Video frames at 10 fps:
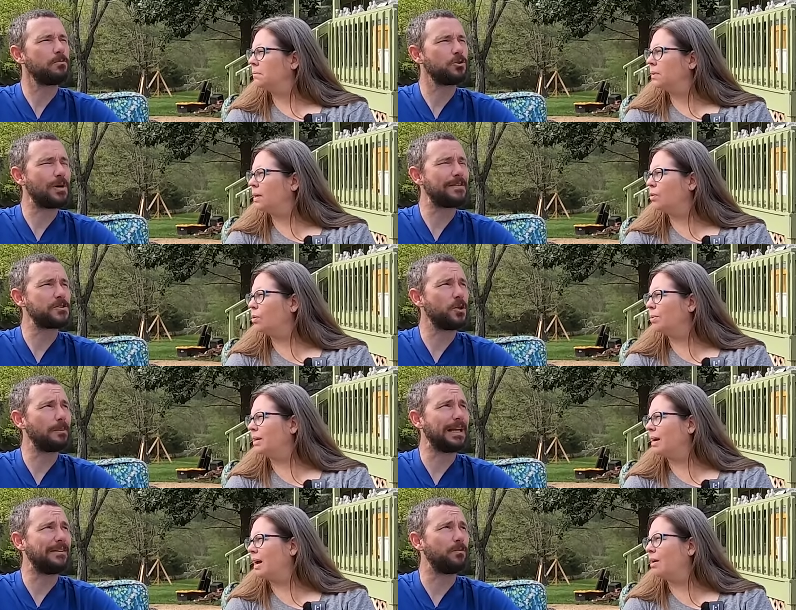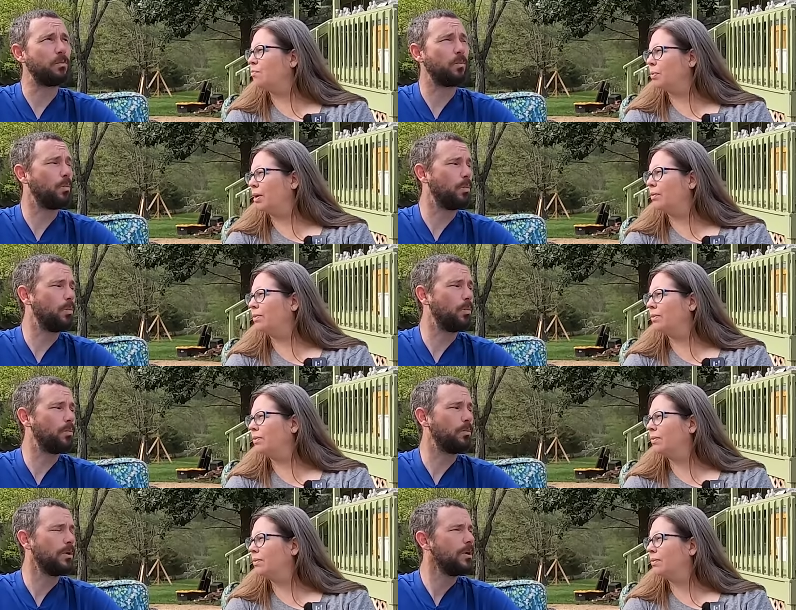Speaker 1: giraffes normally have? Brown.
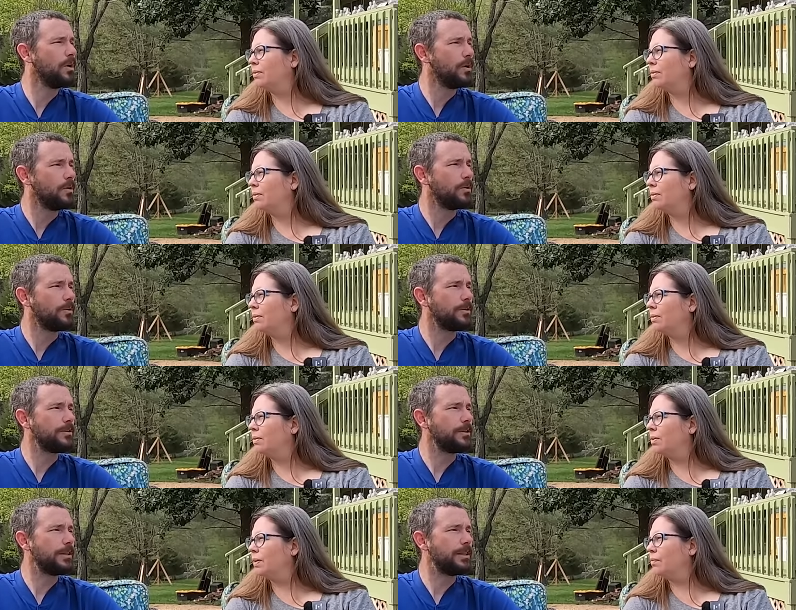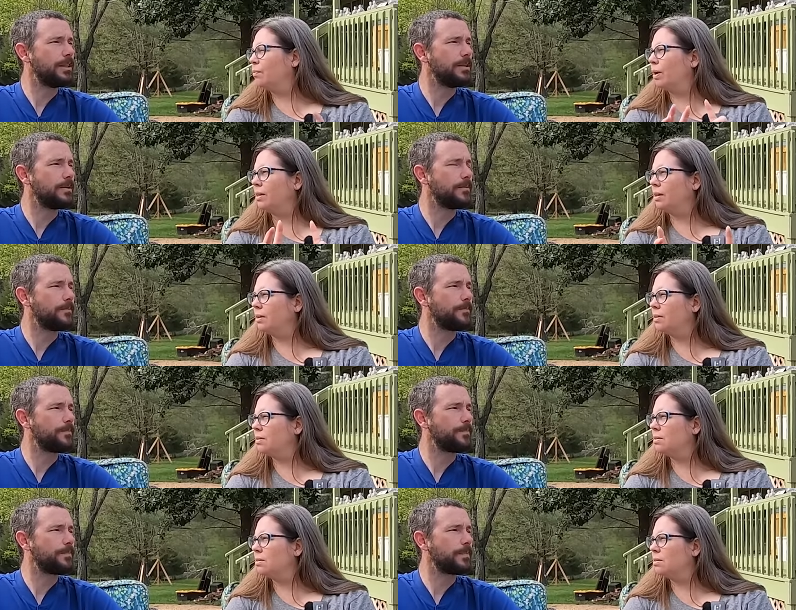They have white
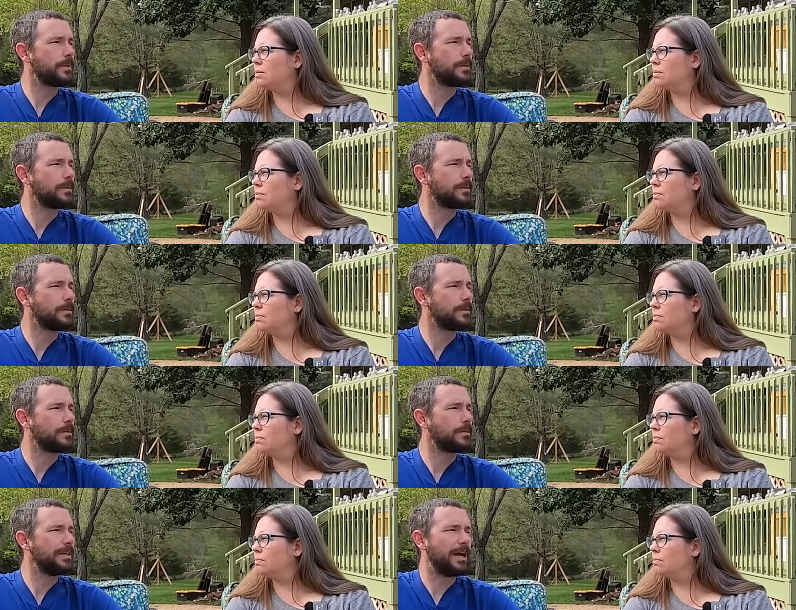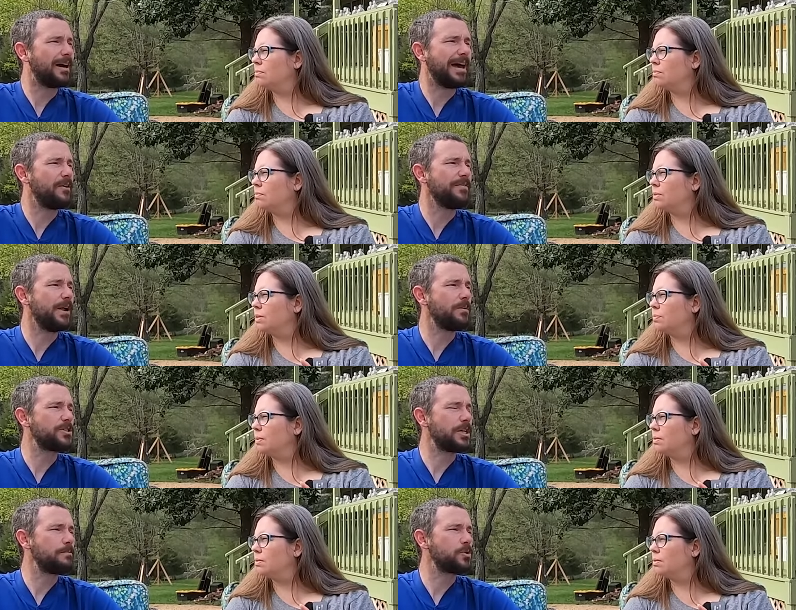lines.
Speaker 2: Yeah, I don't. There
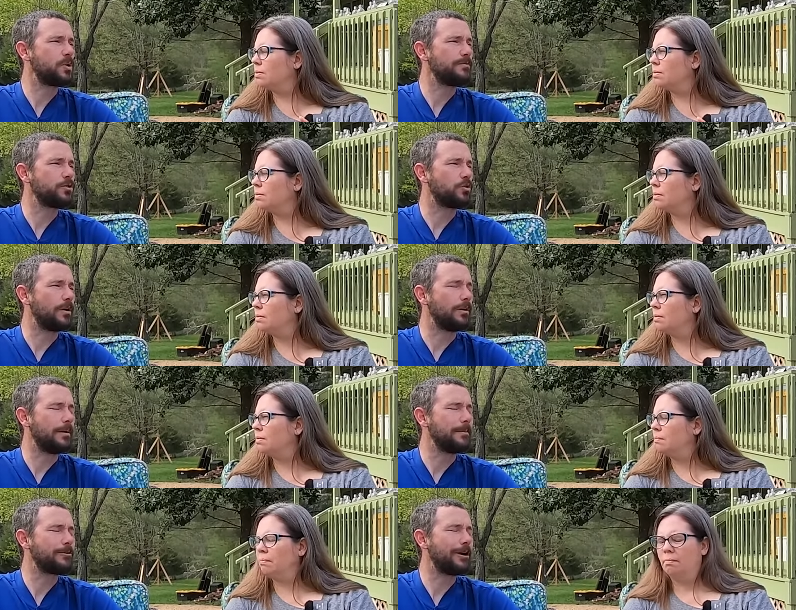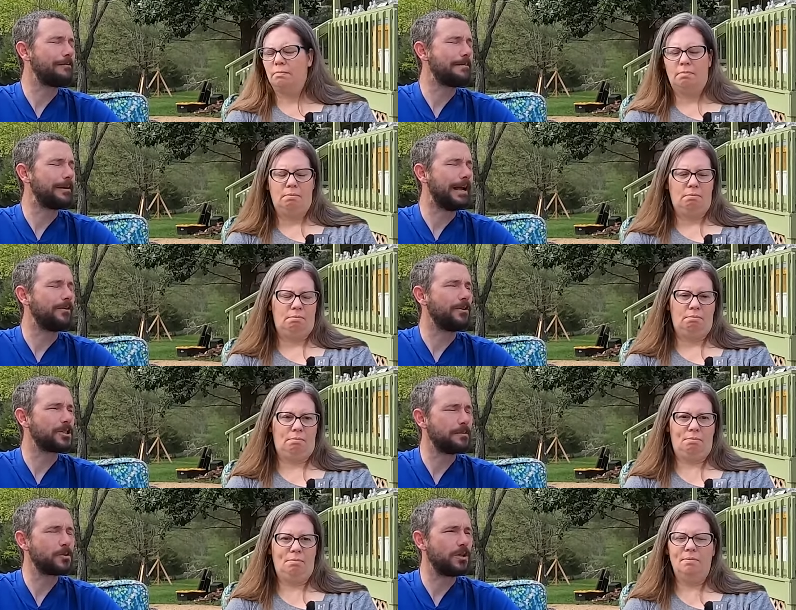was some sort of I'm just trying to remember now. There's
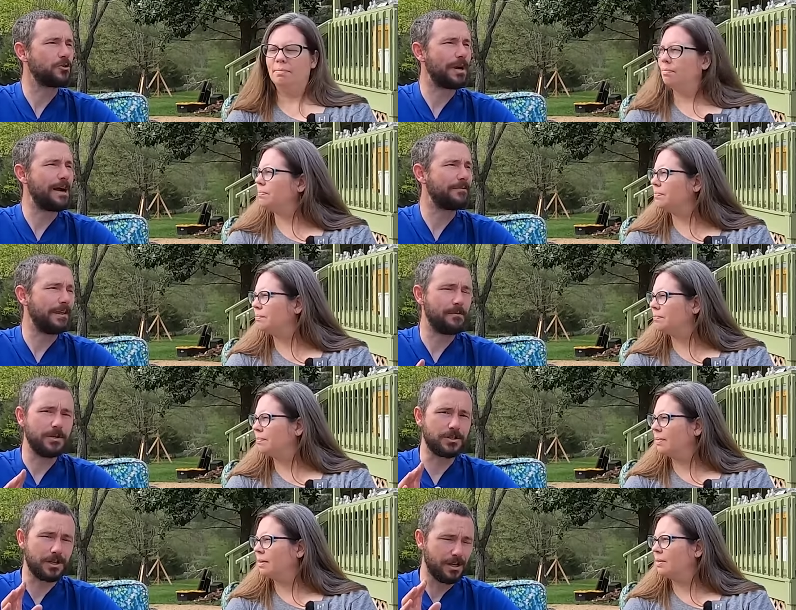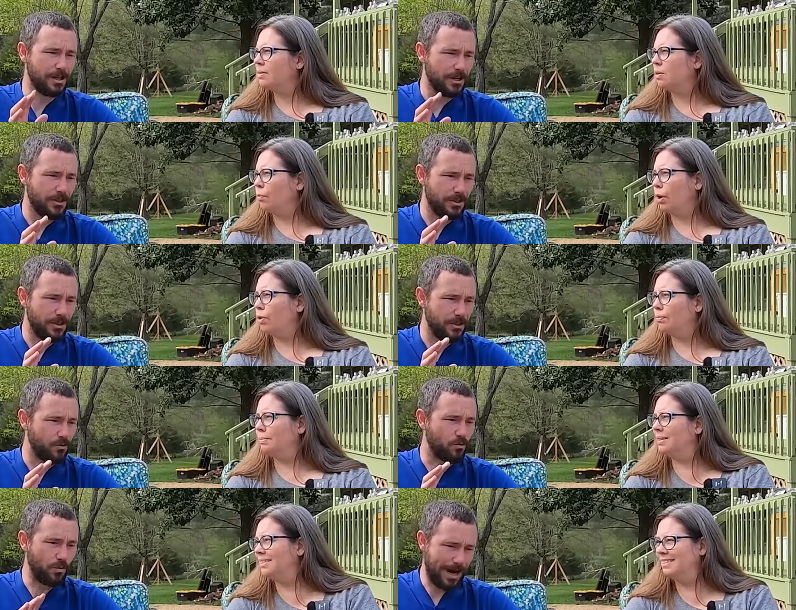some sort of giraffe that was
Speaker 1: rare,
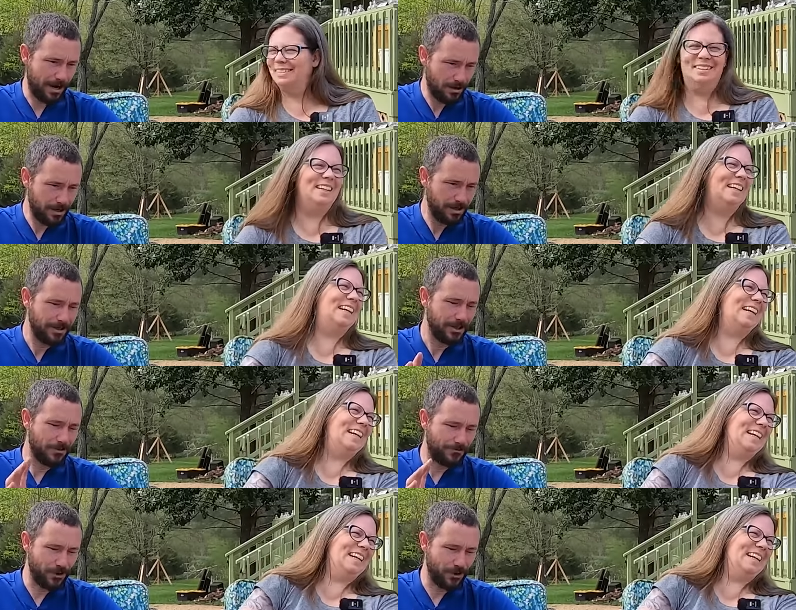
Speaker 2: the